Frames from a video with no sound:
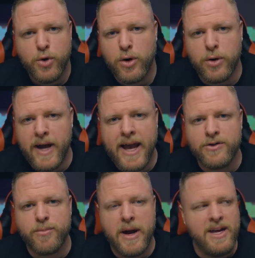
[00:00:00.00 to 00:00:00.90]
Google
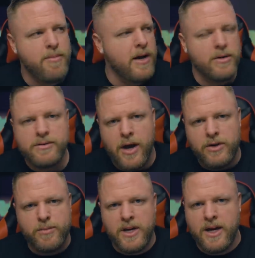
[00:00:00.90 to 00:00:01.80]
handles my email,
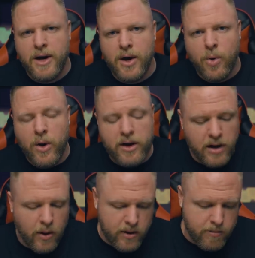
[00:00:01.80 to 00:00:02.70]
tells me where to
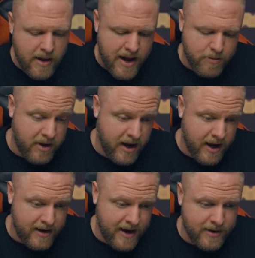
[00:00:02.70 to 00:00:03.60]
go on a map,
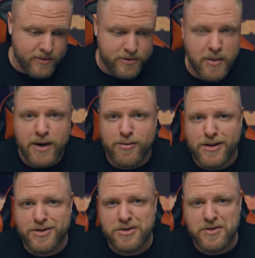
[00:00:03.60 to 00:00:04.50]
and handles my
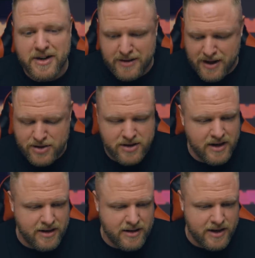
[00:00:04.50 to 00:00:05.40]
Russian translation
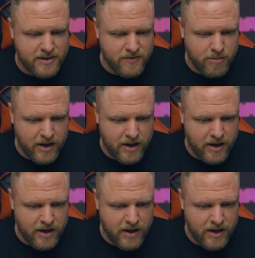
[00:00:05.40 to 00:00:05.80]
at the touch of a